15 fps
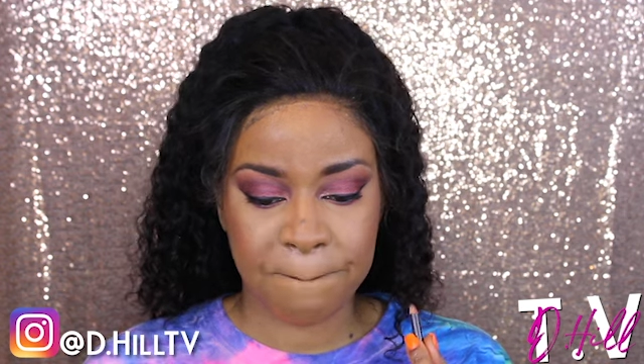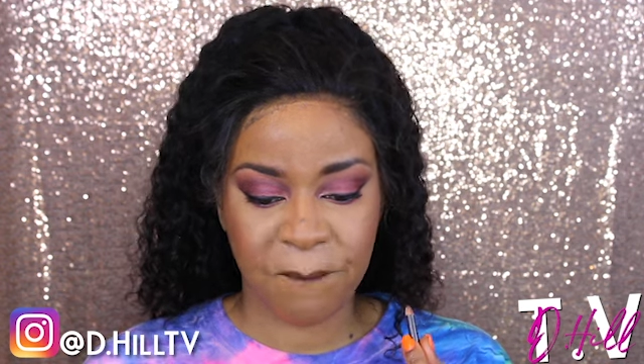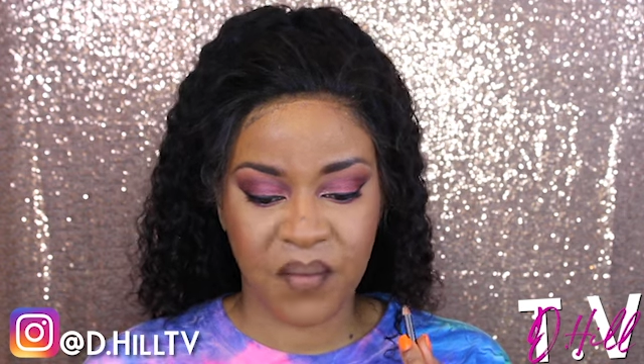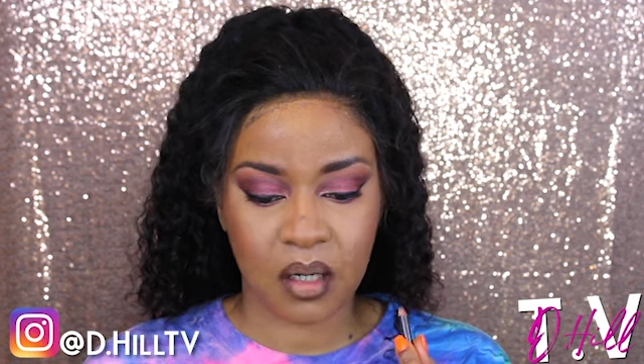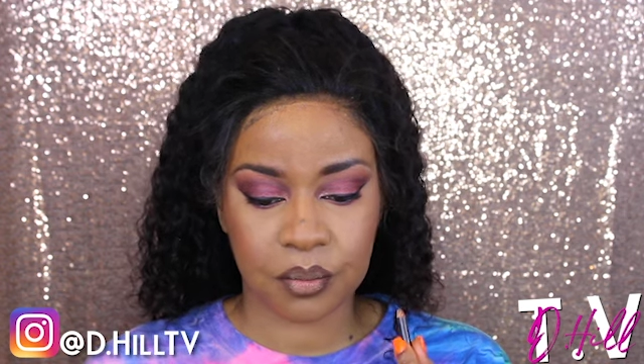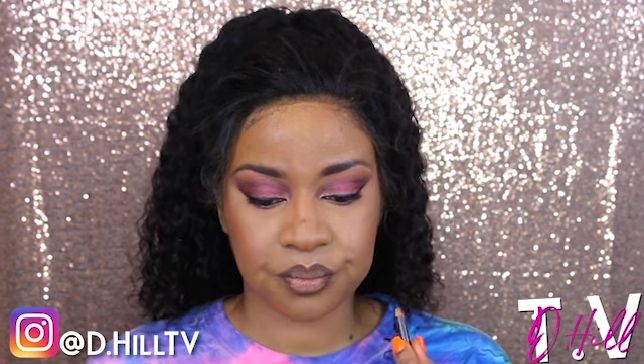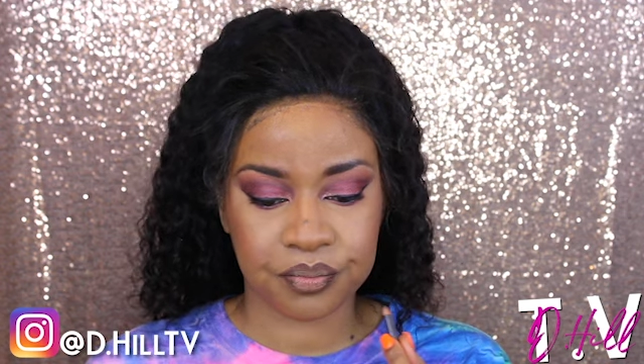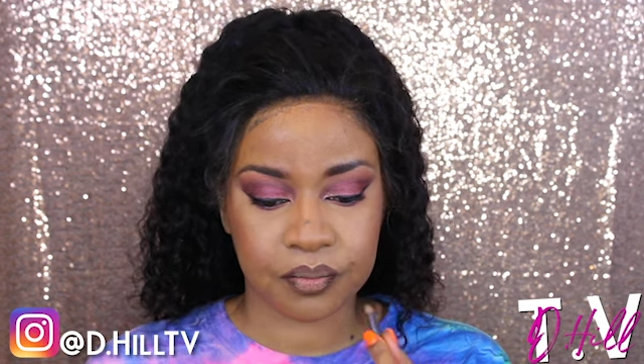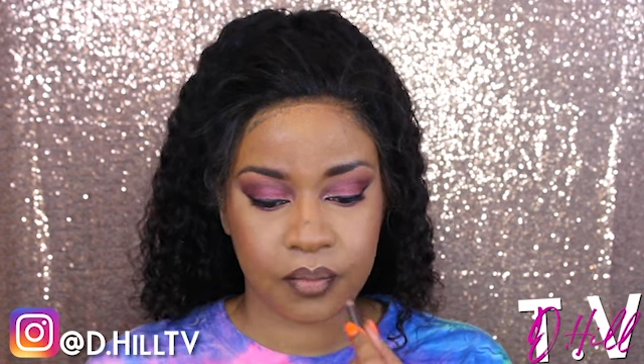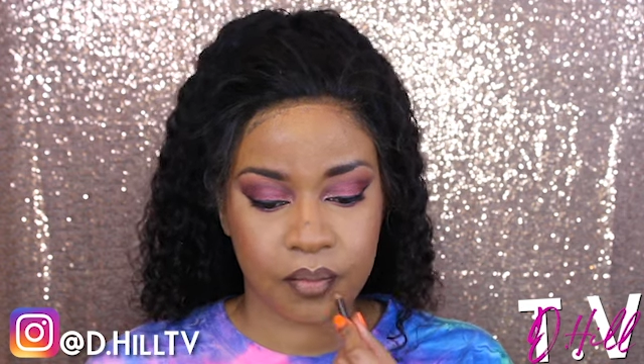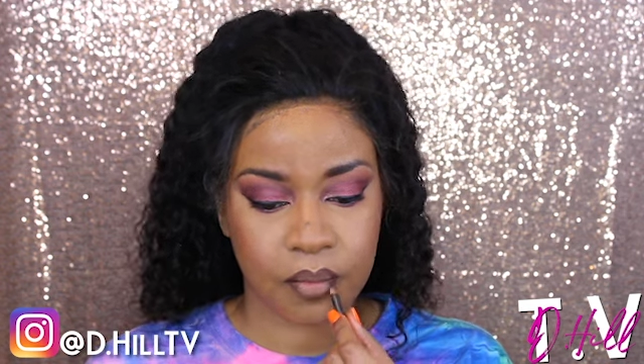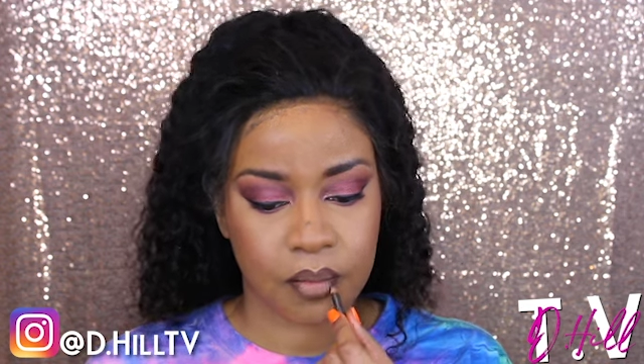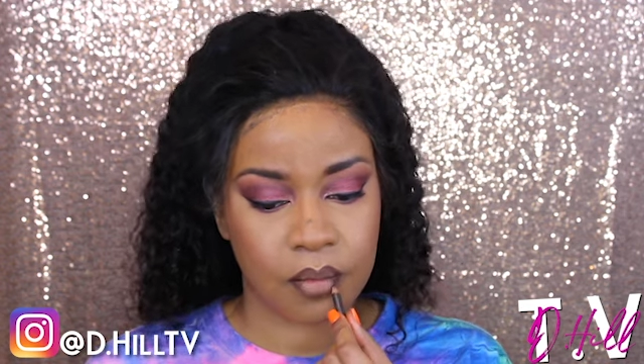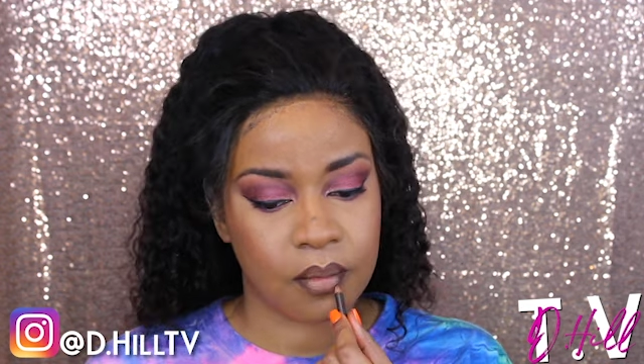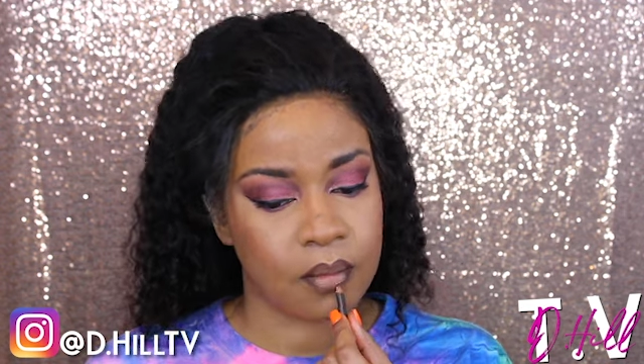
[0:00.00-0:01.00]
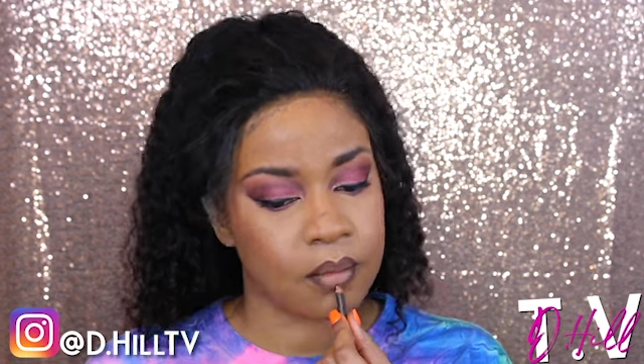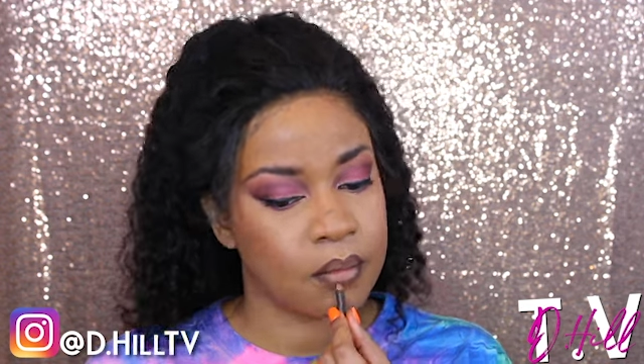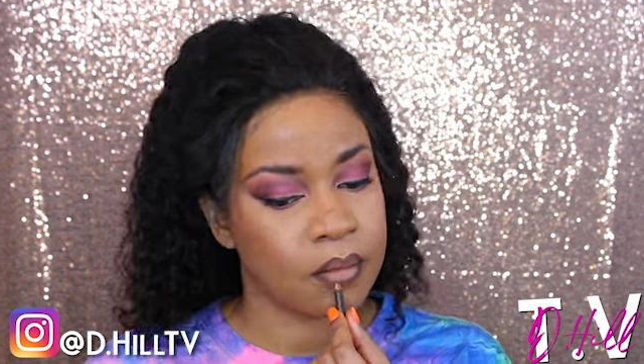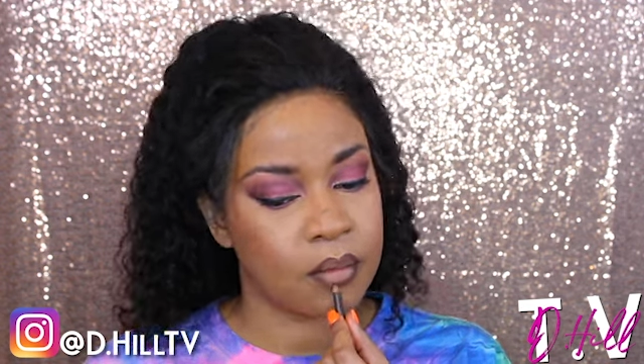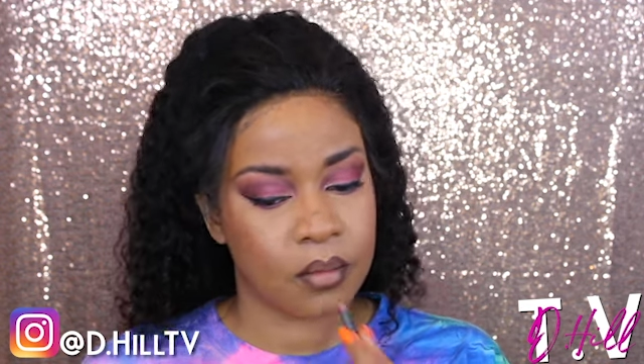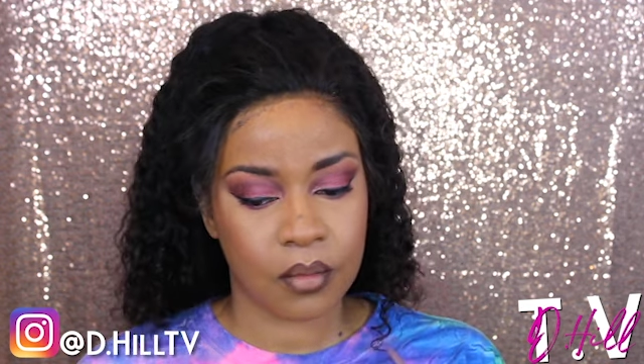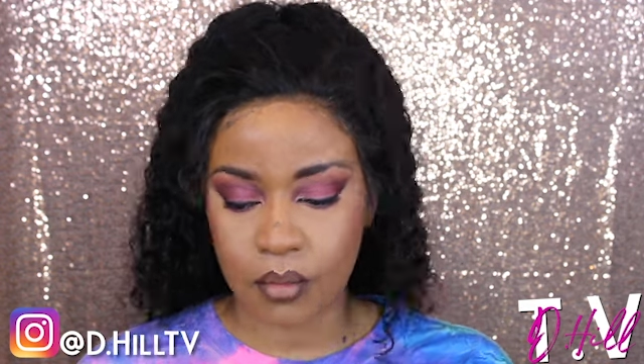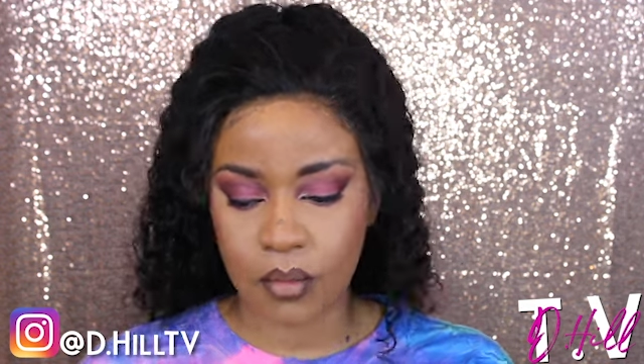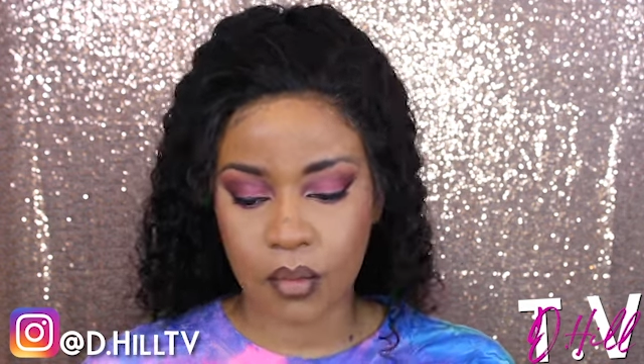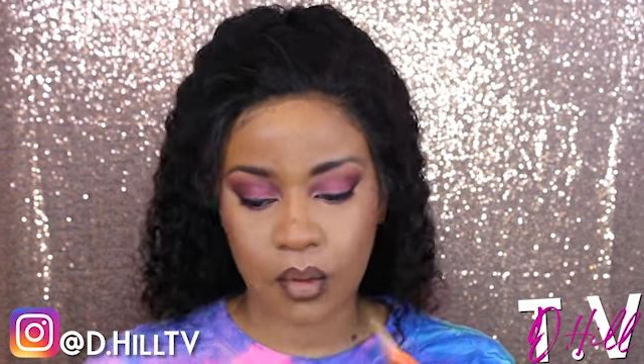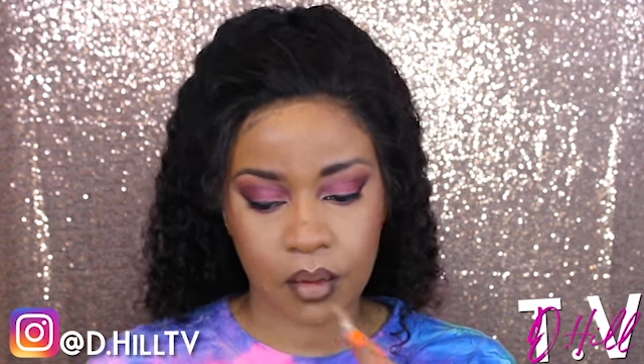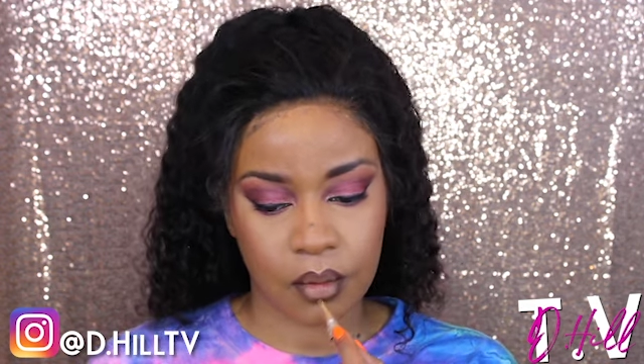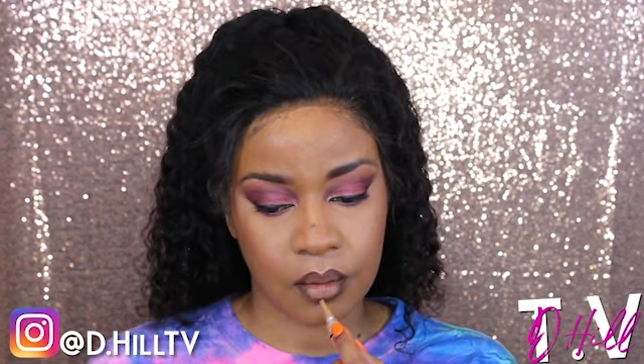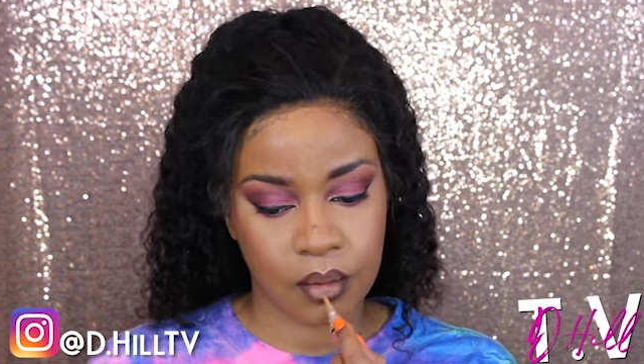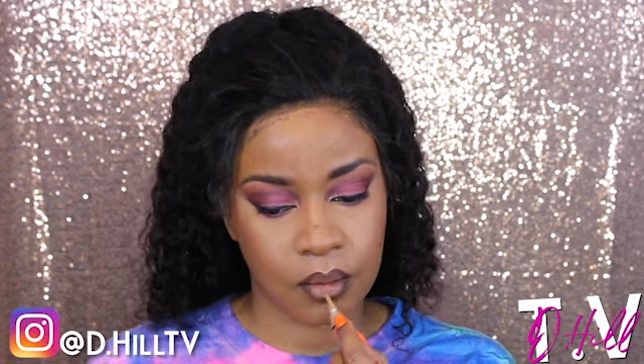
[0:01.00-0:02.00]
Make sure you do not have any